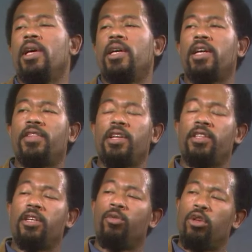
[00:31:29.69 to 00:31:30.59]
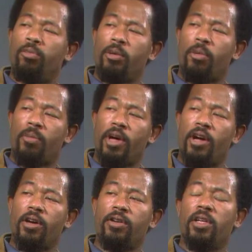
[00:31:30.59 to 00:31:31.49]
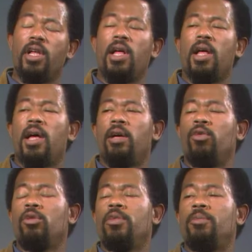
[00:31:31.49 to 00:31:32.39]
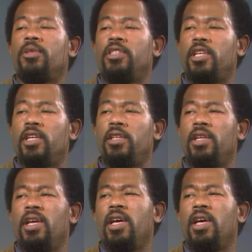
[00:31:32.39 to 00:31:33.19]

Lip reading: And I think that it will be prepared, it will be presented,